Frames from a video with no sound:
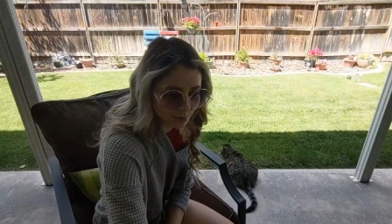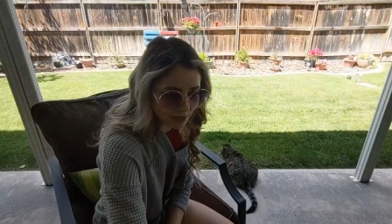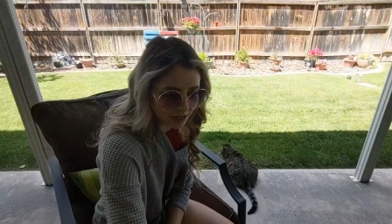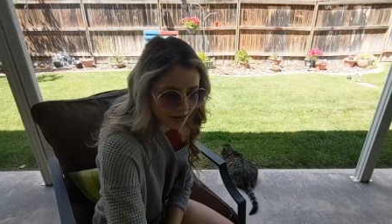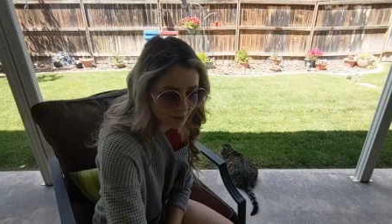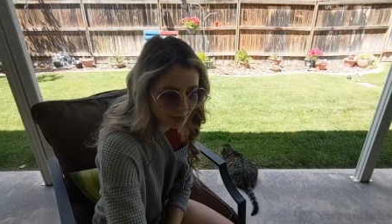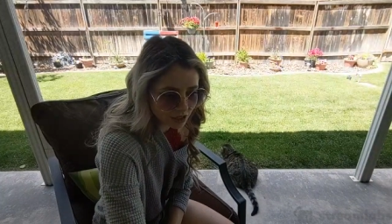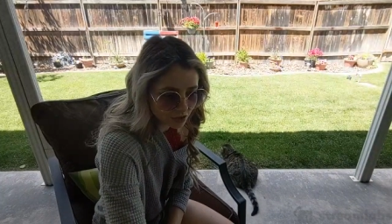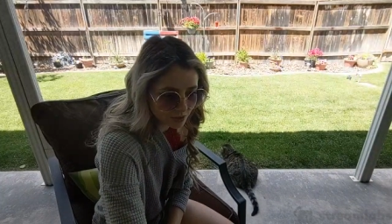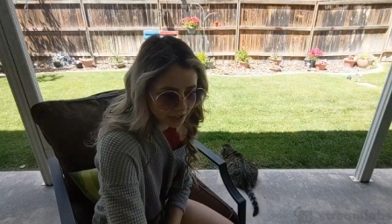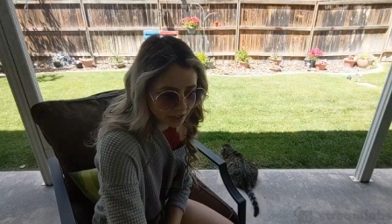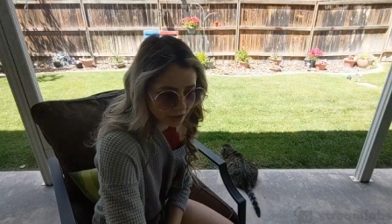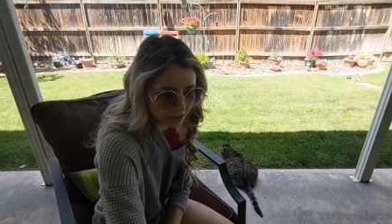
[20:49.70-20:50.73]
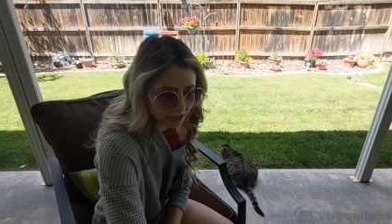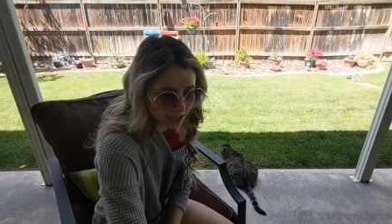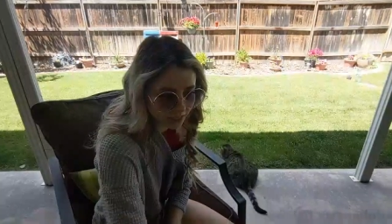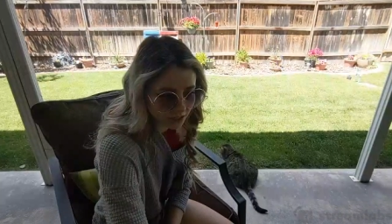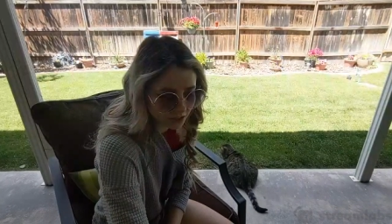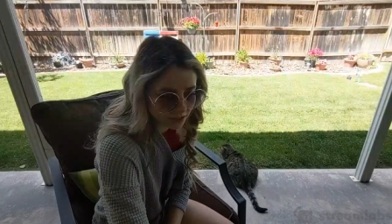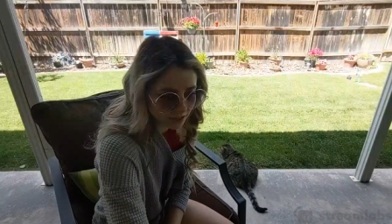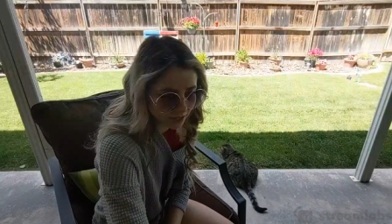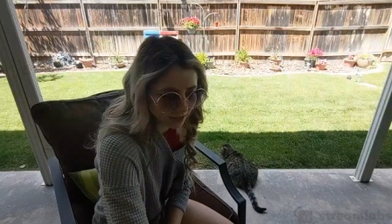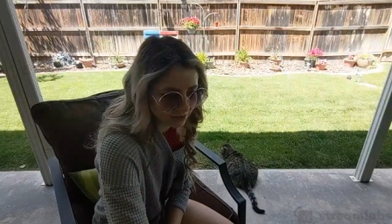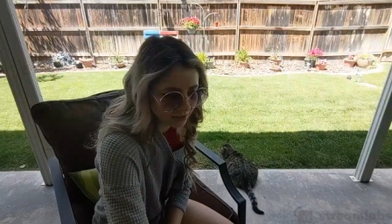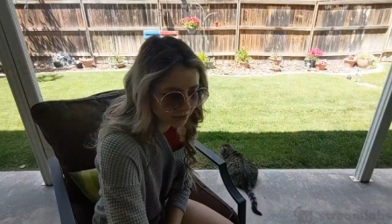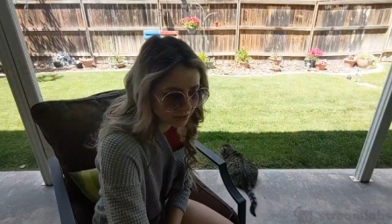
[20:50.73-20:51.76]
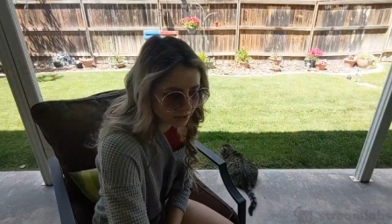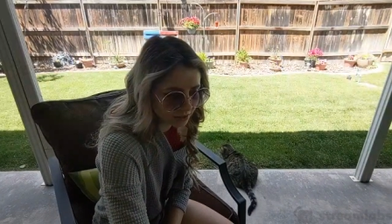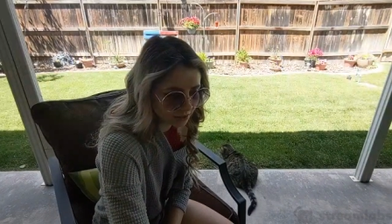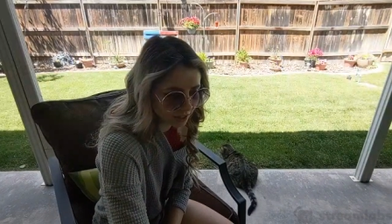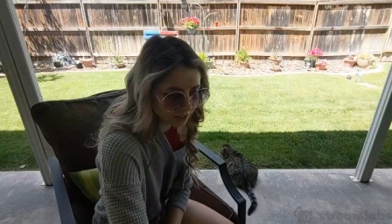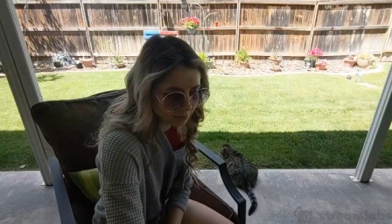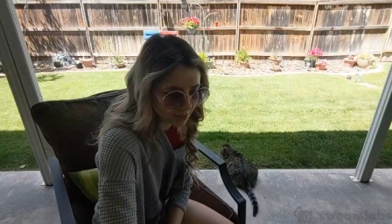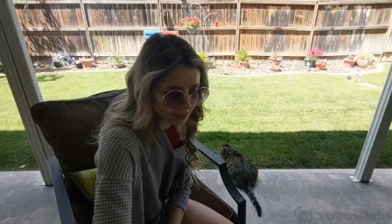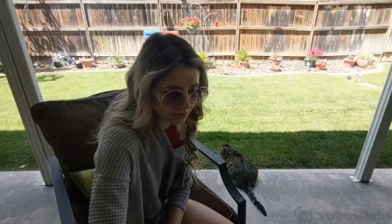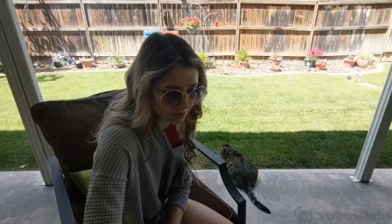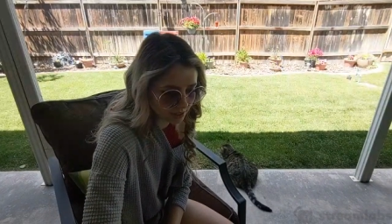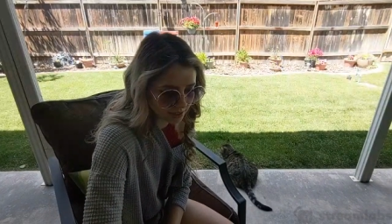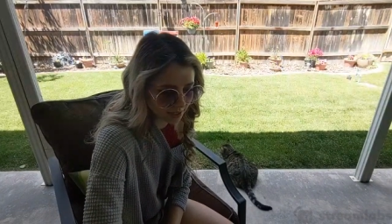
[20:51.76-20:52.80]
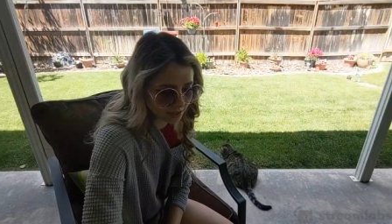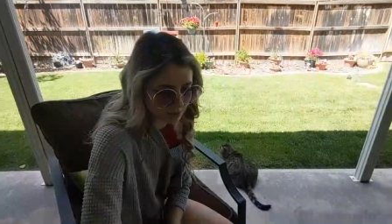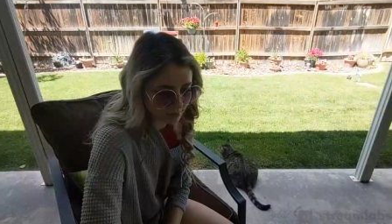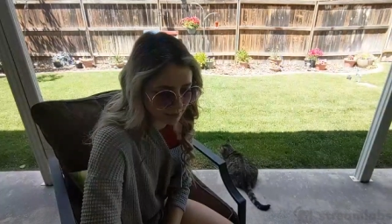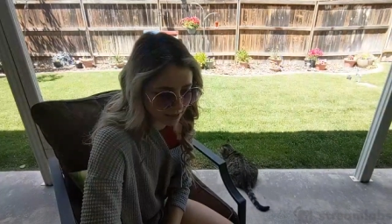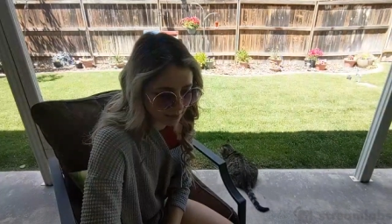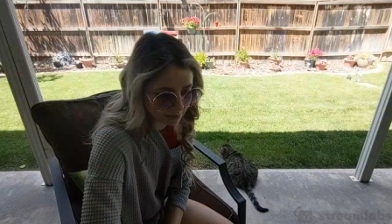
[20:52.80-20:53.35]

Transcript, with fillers: colors better. I bet you I could. I just haven't ever like messed with the settings on my